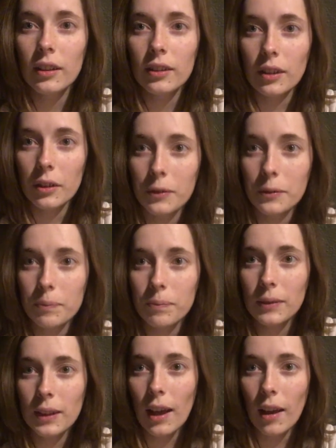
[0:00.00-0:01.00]
So
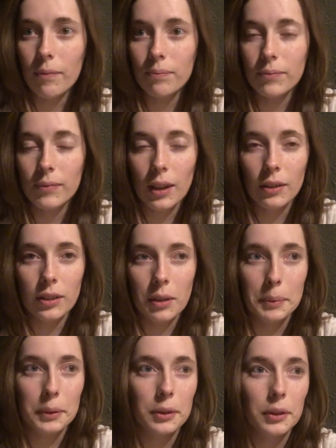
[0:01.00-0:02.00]
yeah, I was
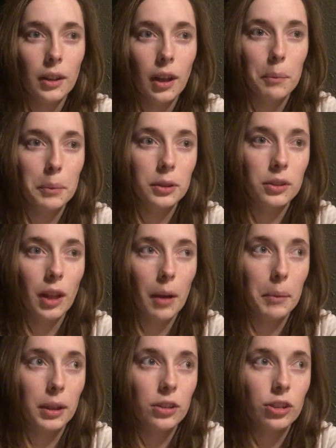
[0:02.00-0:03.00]
able to accomplish
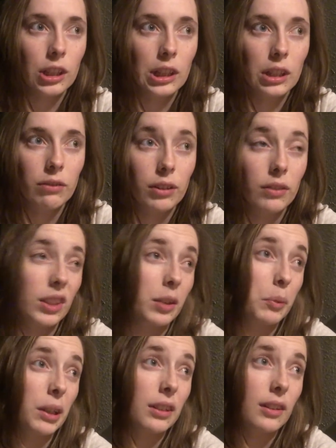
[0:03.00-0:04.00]
that much in the
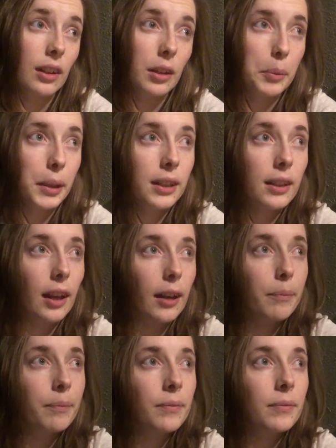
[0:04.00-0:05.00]
15 minutes that I played that.